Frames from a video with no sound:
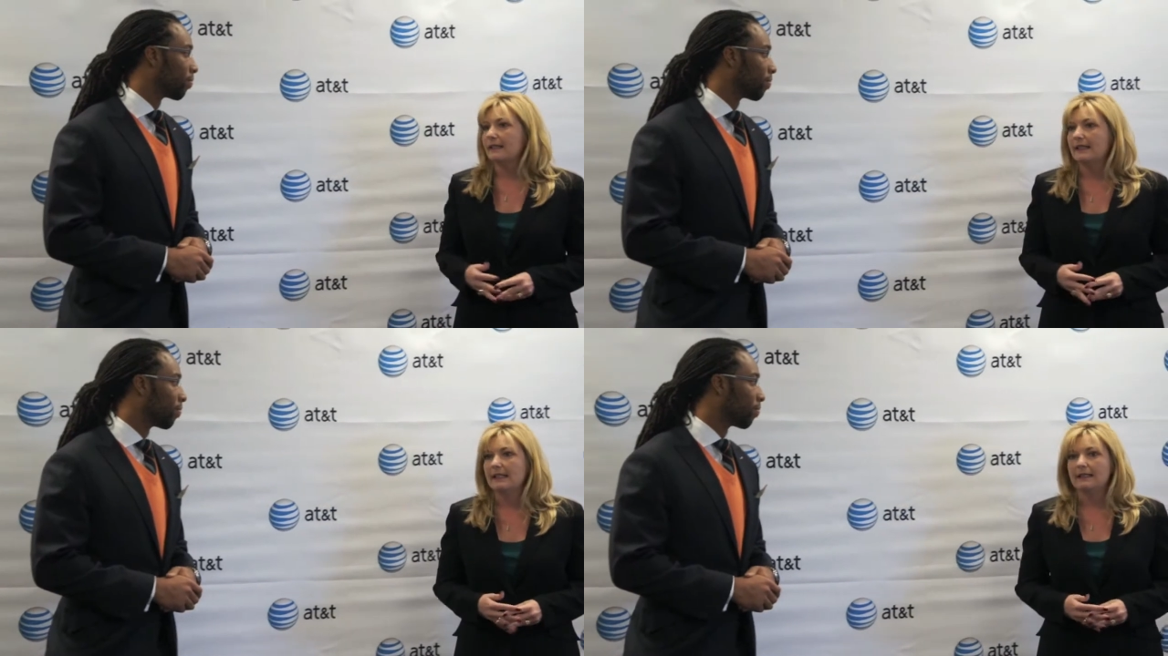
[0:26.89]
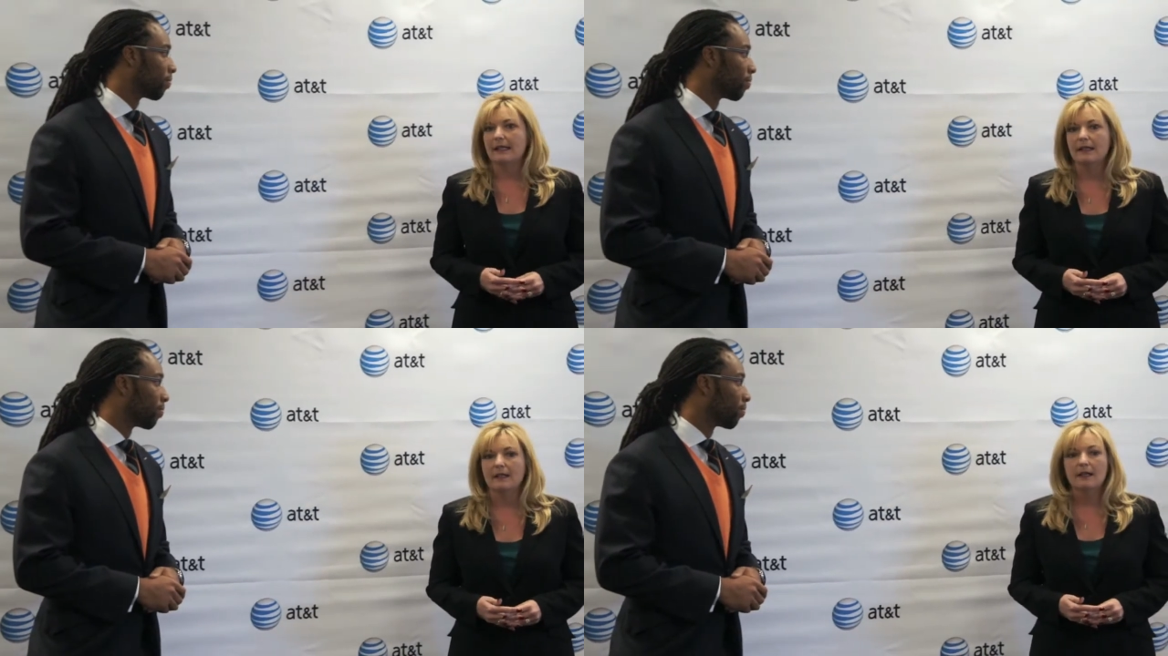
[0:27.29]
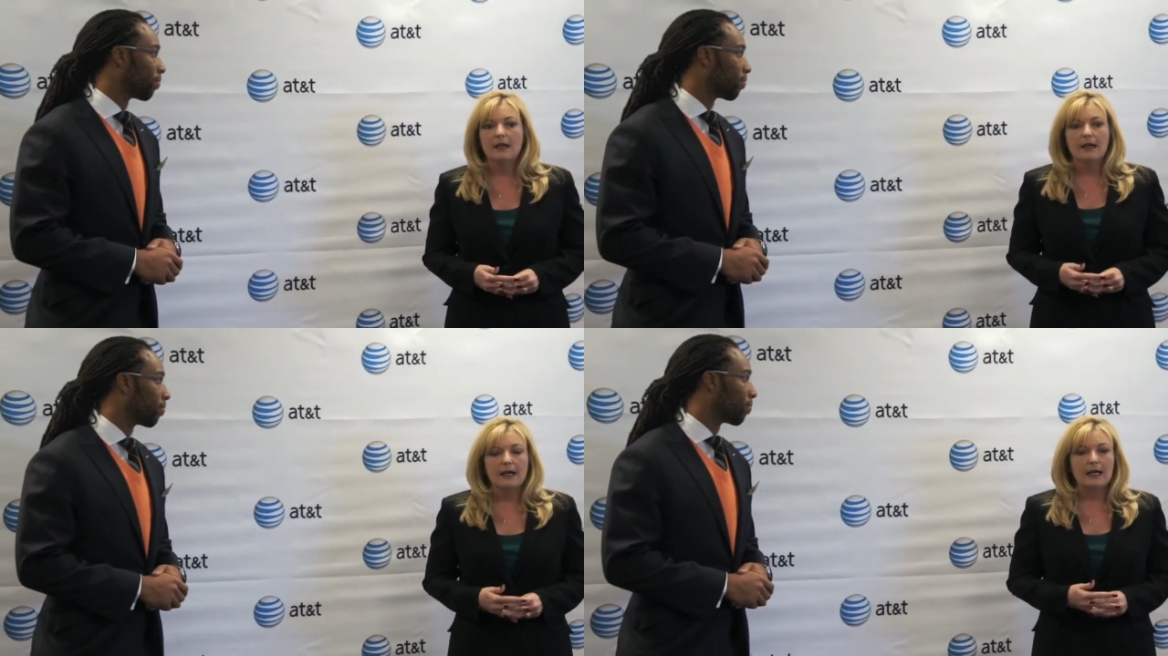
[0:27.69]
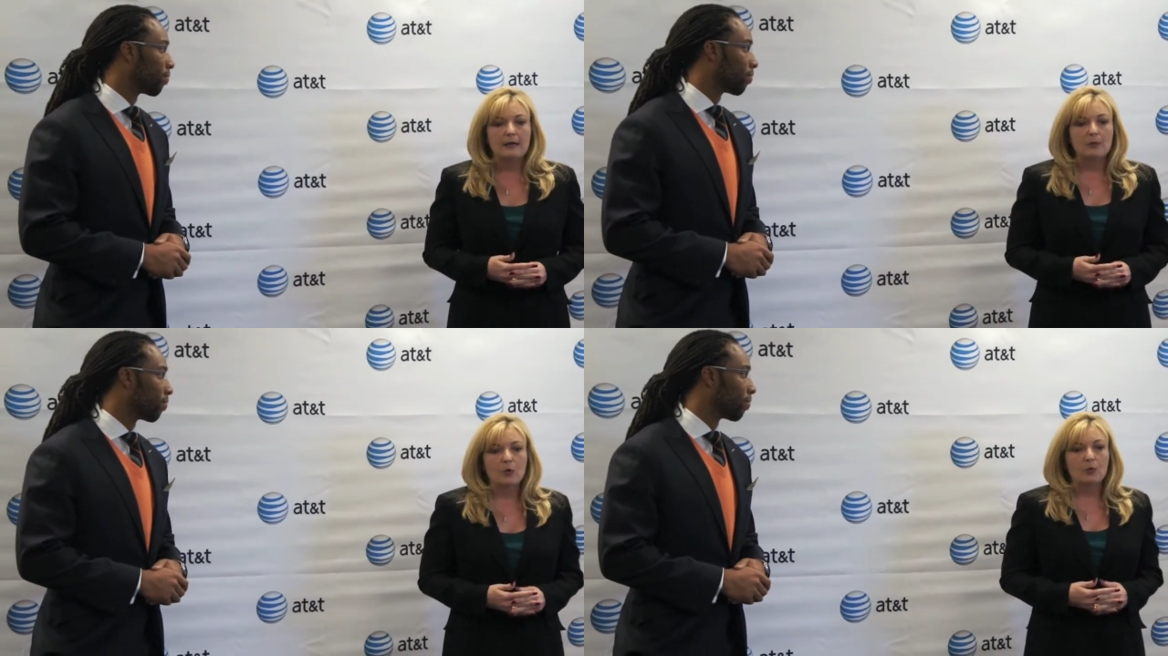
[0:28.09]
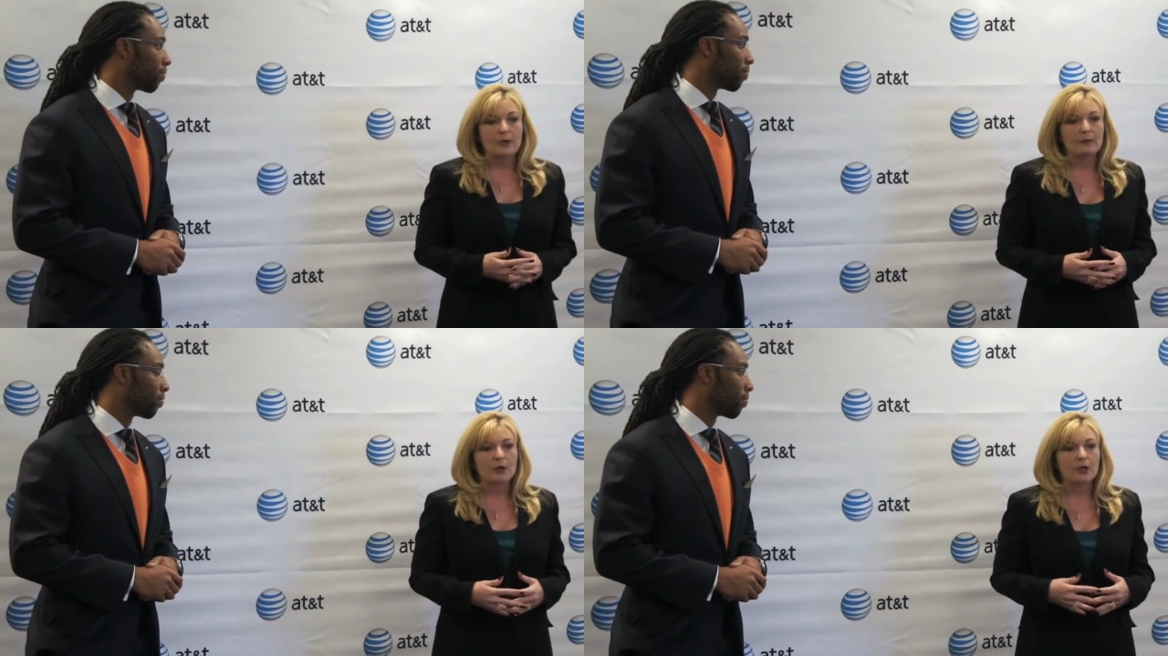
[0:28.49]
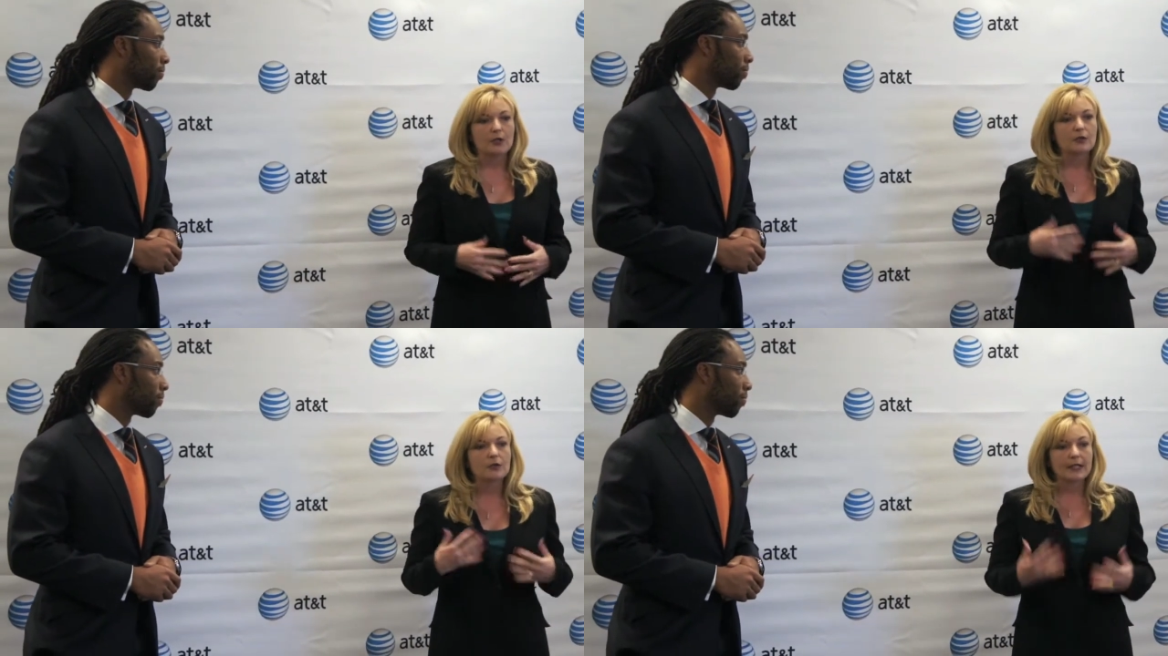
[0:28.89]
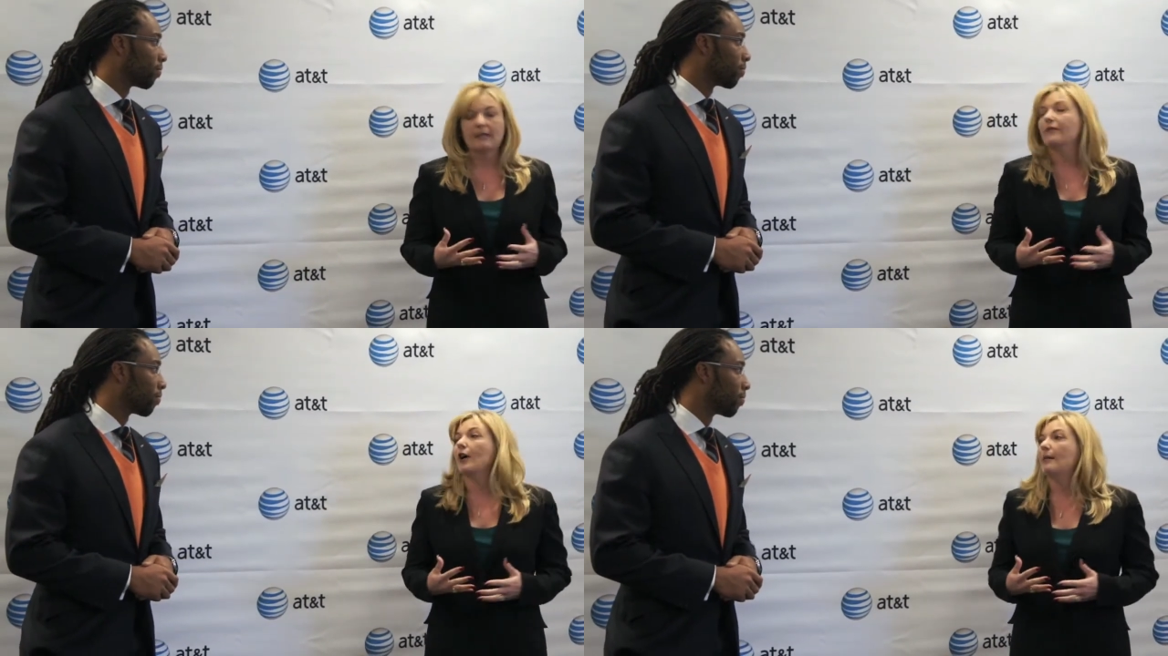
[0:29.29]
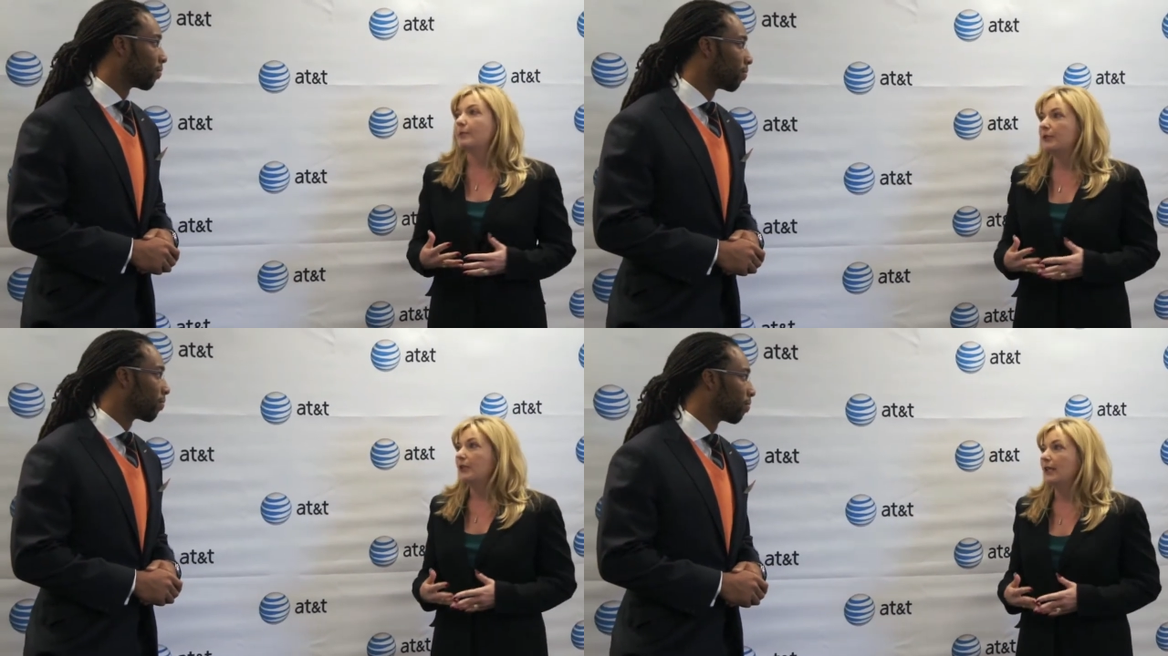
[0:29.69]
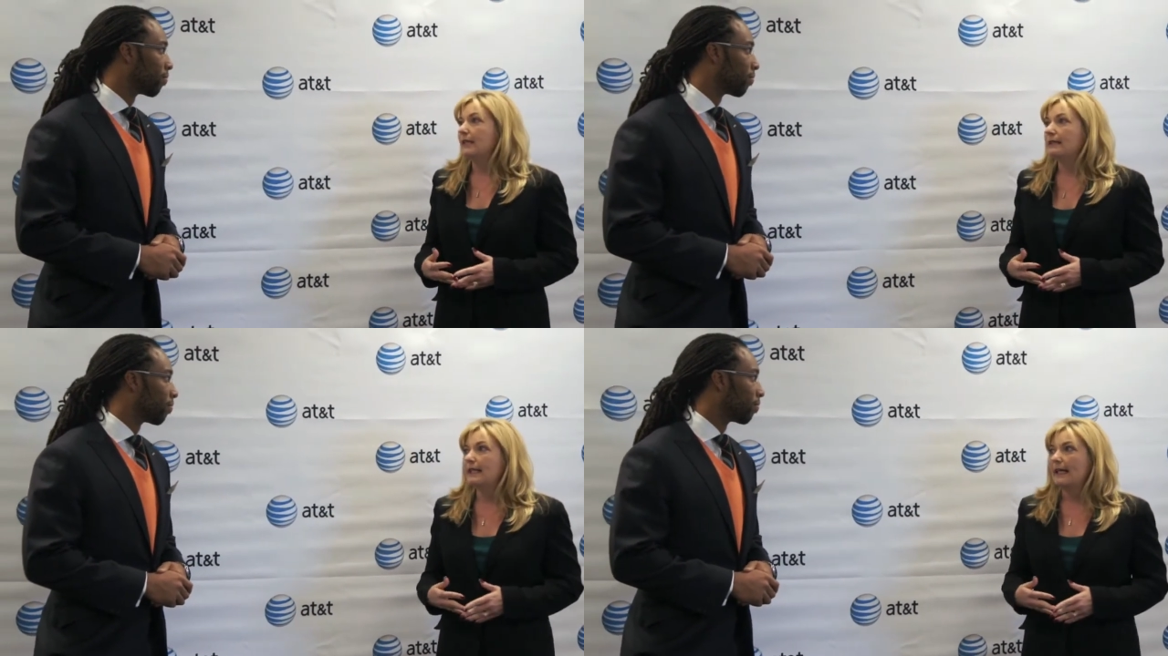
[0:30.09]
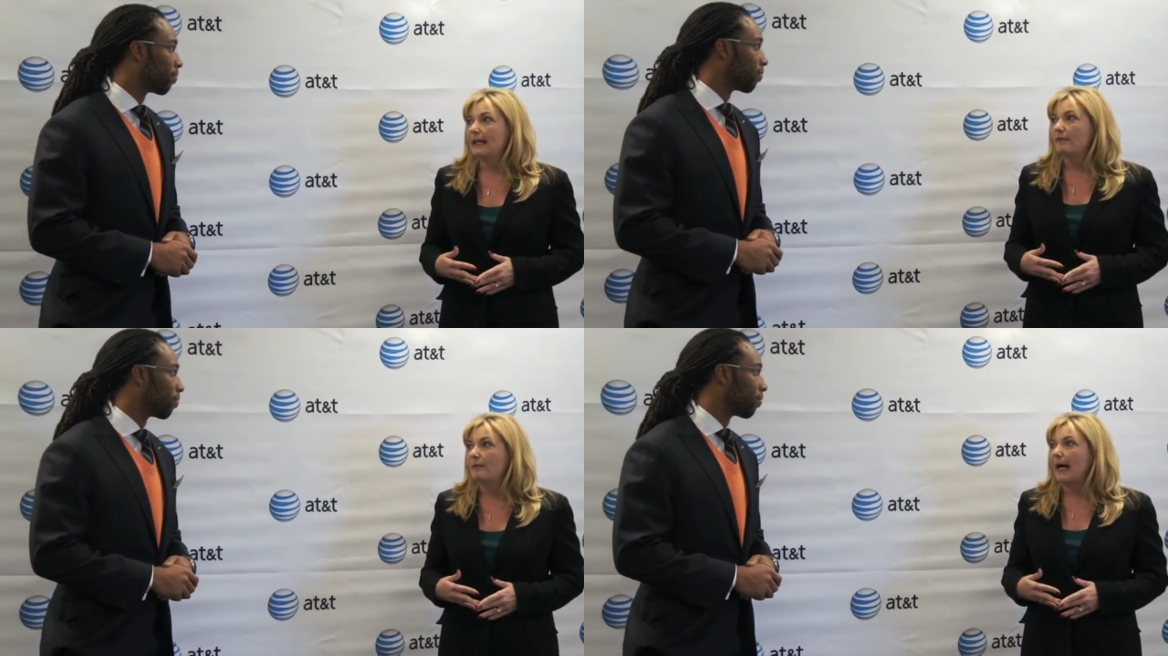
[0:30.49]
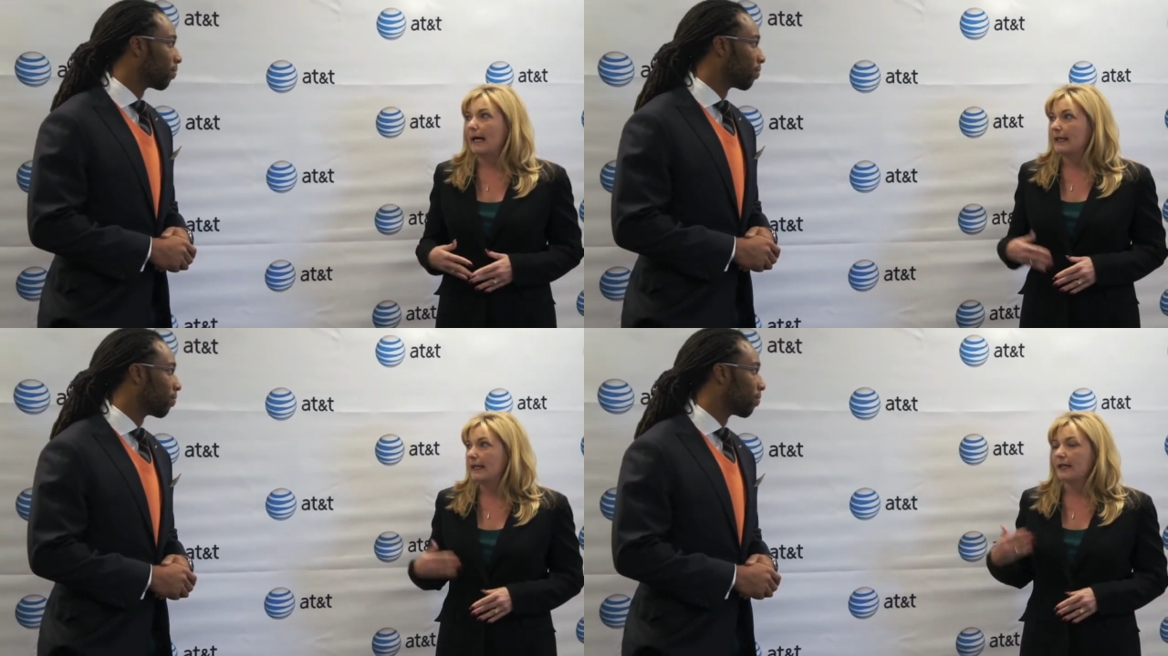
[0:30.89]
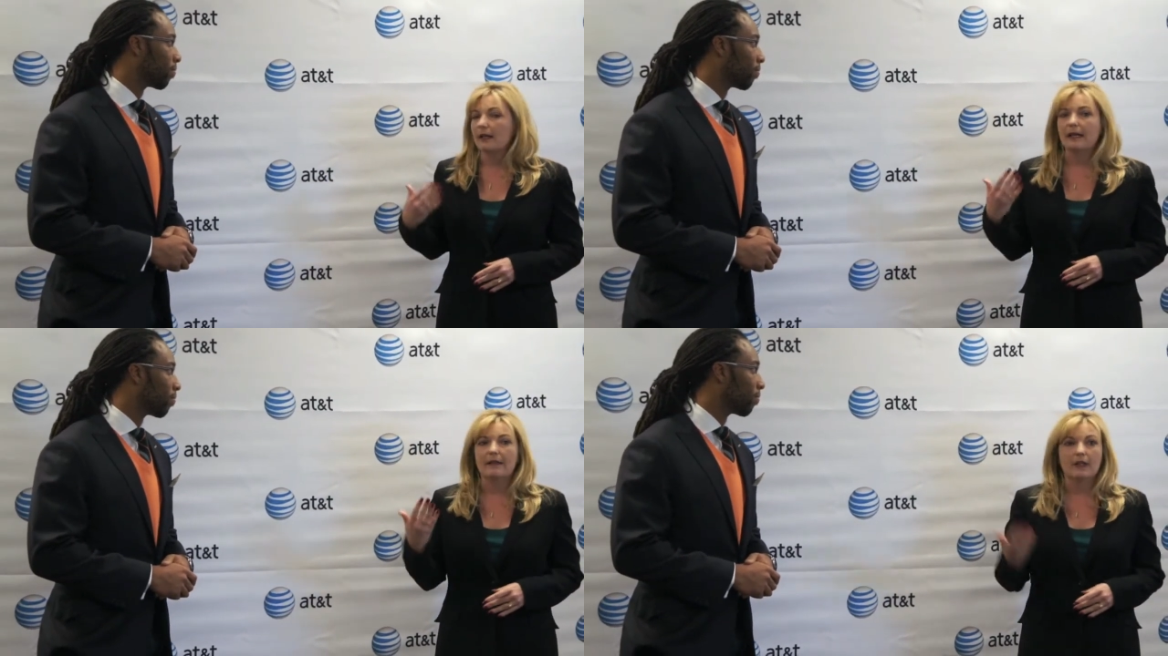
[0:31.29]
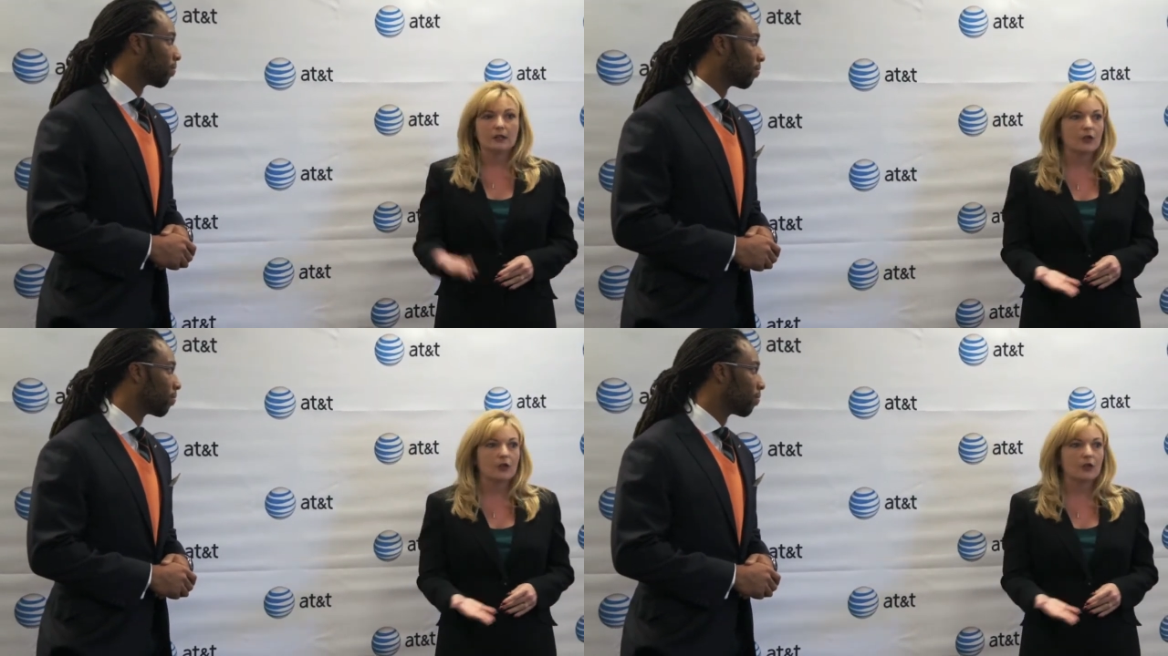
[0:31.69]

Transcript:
Speaker 1: season, Um, we were looking for opportunities to give back here in the